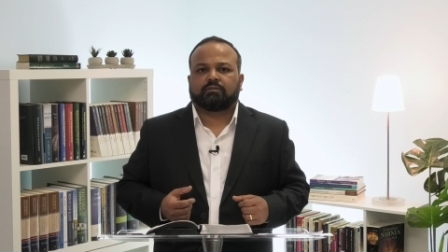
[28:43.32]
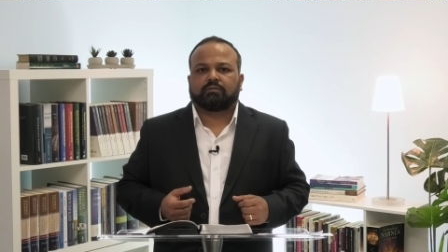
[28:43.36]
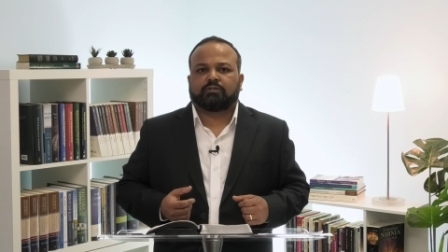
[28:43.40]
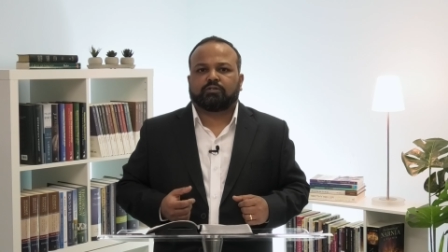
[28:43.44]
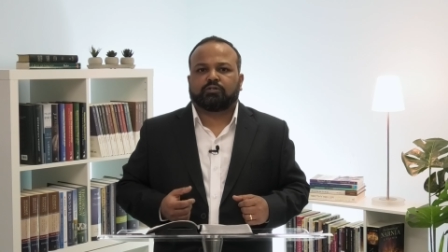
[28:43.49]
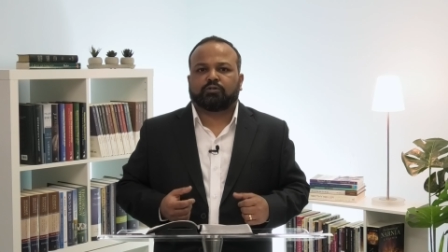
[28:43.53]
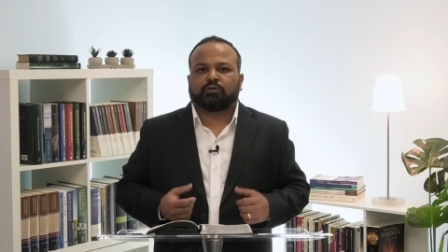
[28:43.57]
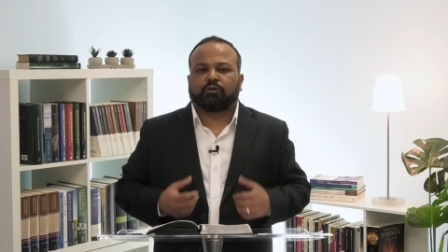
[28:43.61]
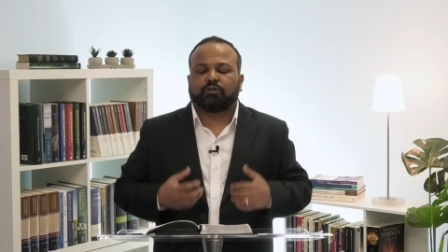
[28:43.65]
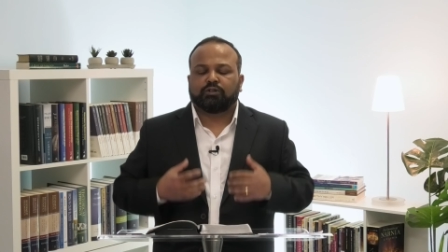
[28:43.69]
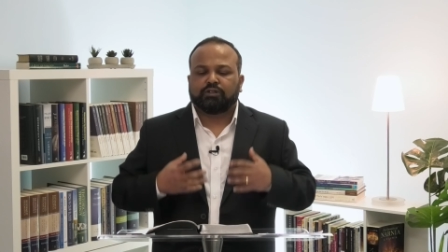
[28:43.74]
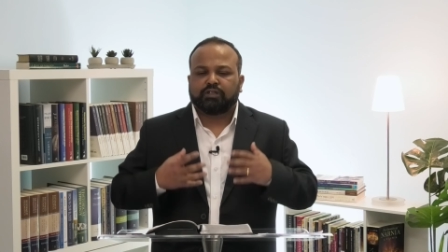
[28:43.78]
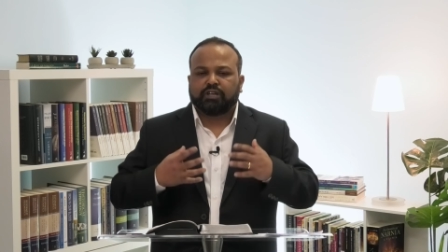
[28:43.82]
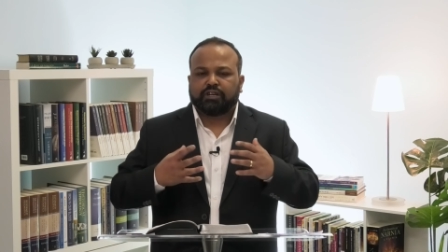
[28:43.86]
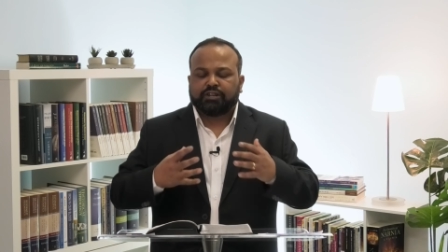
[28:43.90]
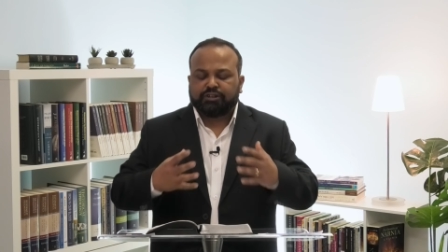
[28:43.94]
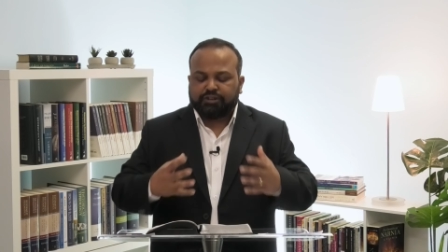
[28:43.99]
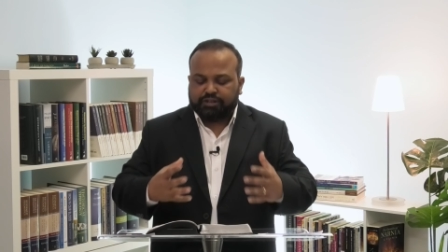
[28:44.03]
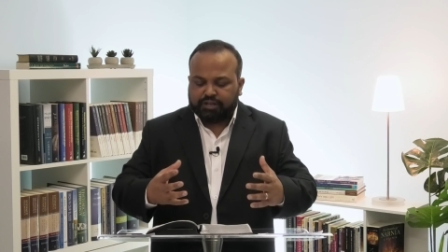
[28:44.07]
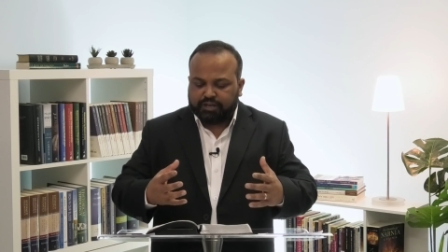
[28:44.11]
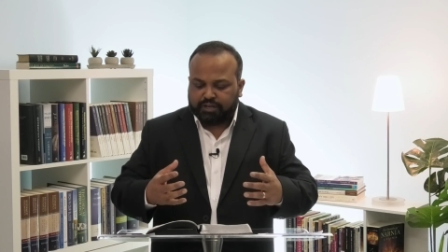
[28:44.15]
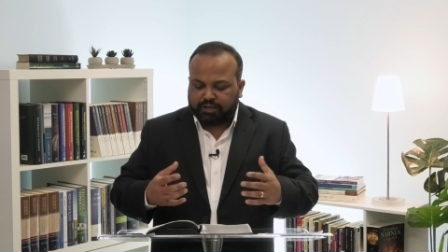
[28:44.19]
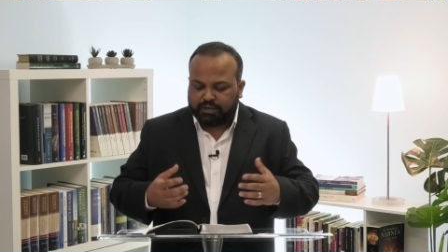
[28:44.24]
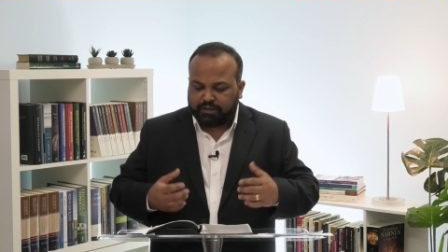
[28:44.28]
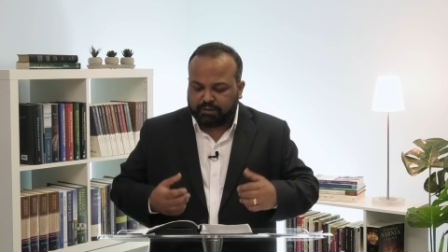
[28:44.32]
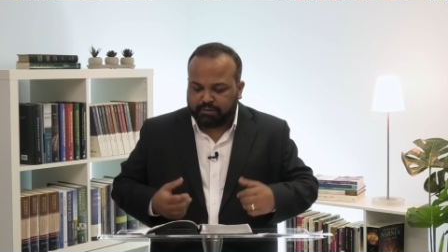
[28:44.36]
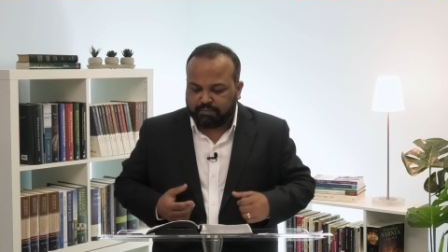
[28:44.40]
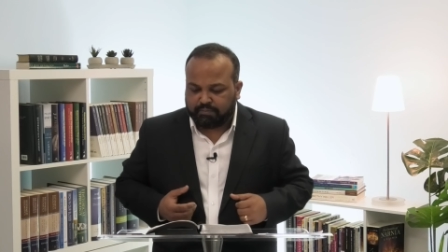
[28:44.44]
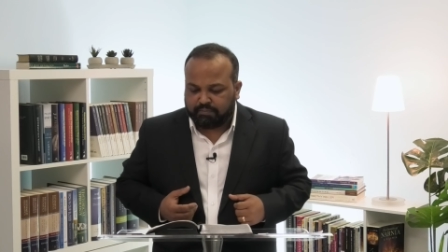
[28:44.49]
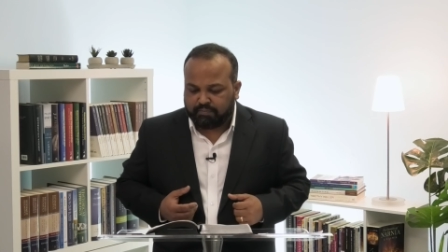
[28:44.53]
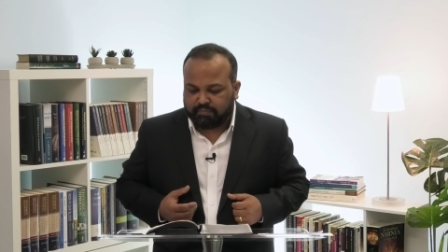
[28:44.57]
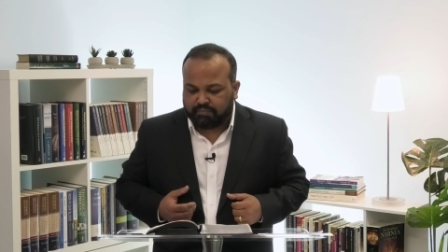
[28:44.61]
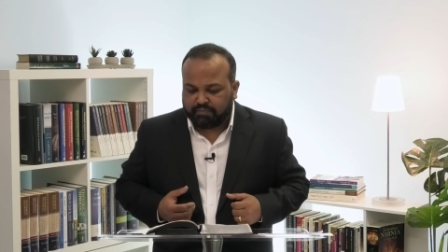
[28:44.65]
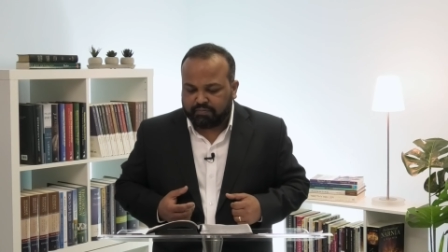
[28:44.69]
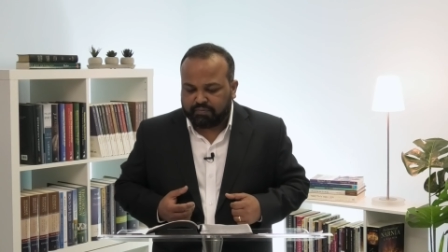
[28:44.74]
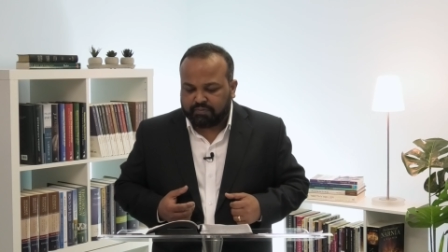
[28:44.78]
So on that day,
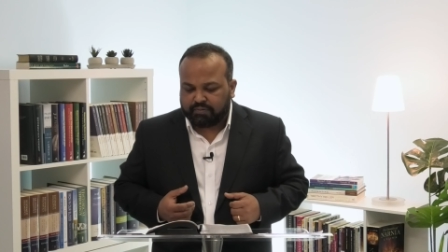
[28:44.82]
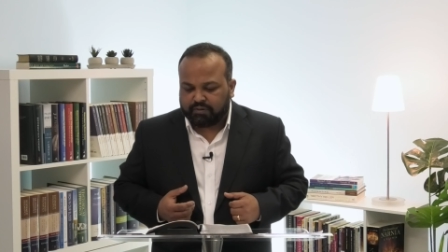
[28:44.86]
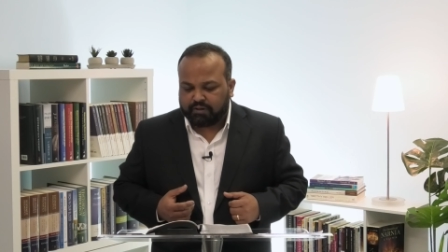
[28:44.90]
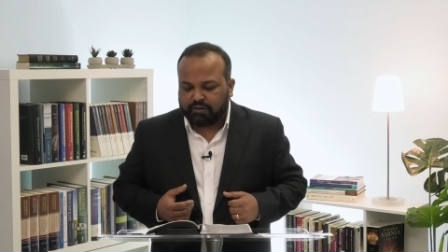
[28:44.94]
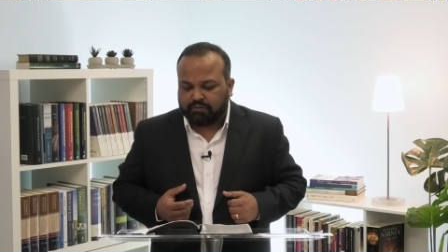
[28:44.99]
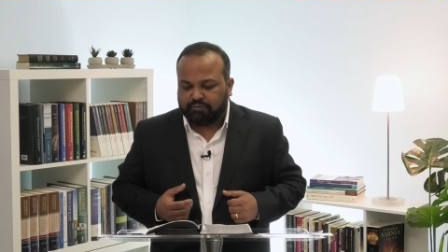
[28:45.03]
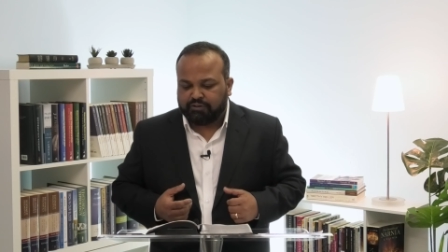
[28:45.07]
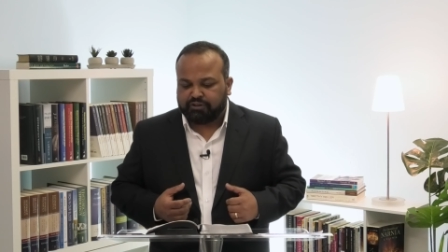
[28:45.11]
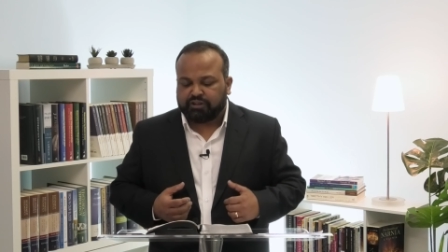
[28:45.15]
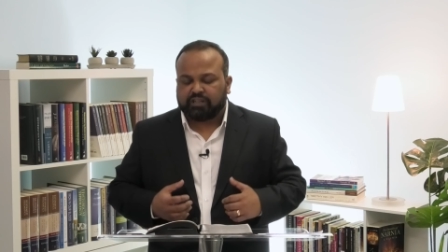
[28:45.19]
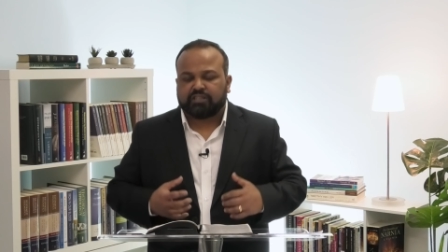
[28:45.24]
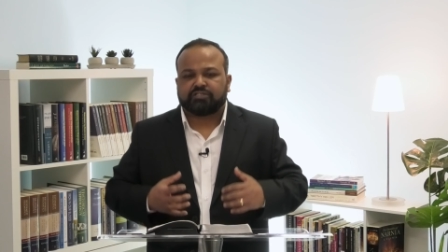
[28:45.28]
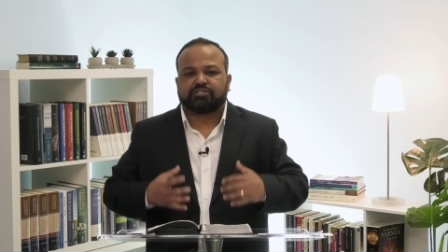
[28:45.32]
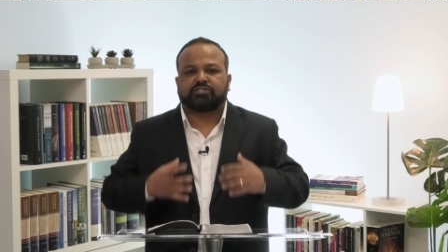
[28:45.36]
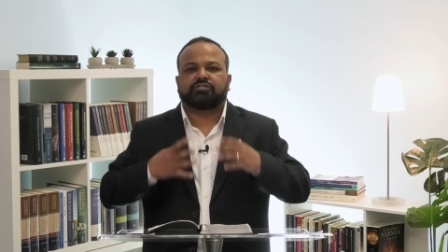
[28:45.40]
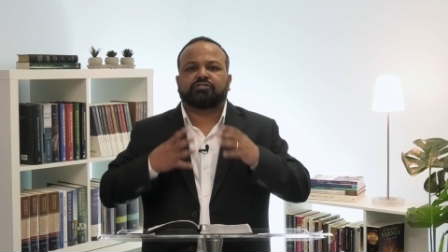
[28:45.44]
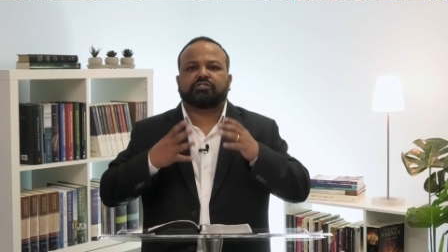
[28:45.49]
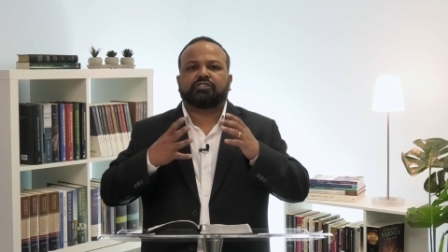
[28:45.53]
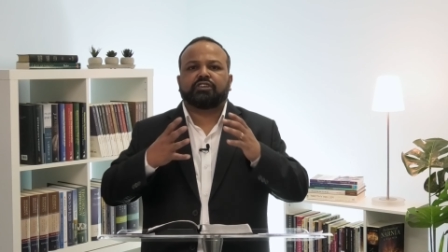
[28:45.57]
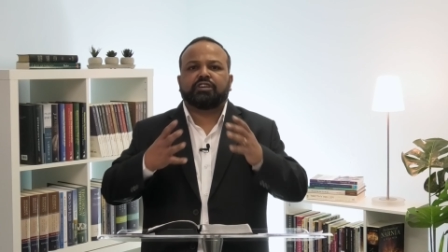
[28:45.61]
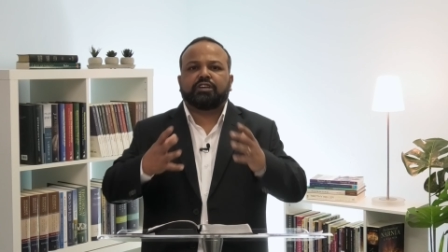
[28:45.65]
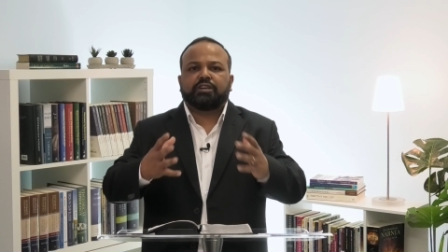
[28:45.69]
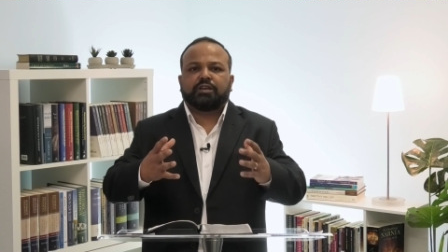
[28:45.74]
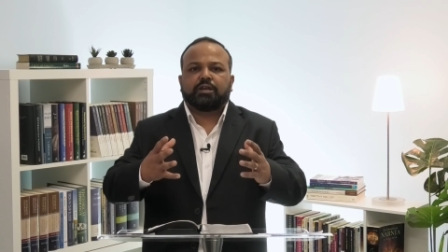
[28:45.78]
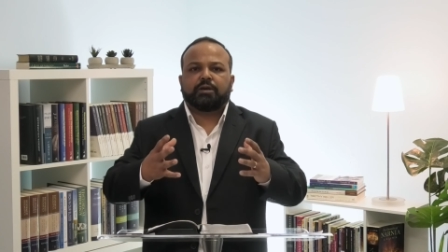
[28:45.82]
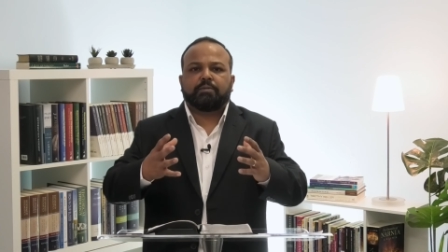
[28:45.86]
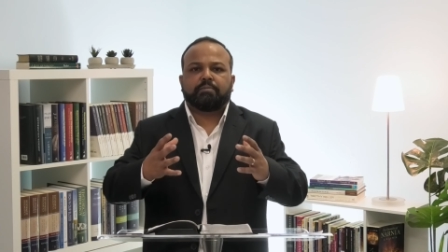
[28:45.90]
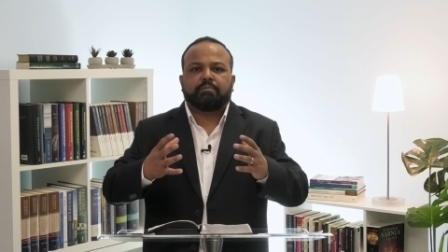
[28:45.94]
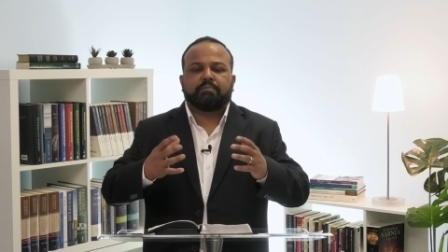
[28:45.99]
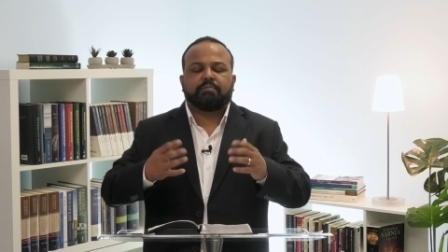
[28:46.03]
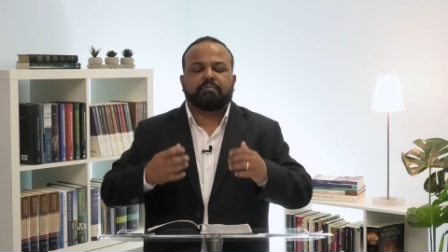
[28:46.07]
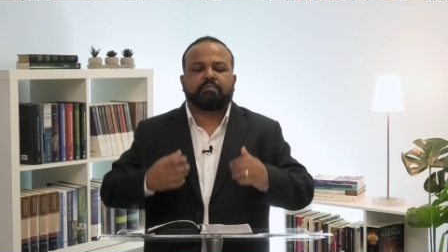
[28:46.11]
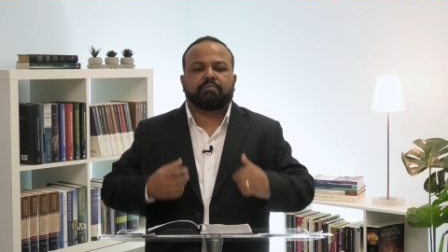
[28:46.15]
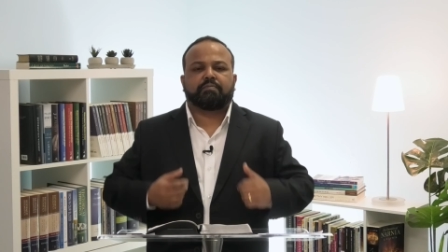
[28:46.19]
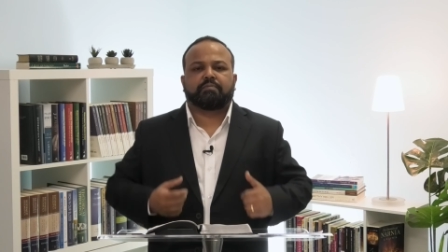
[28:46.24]
we shall see Him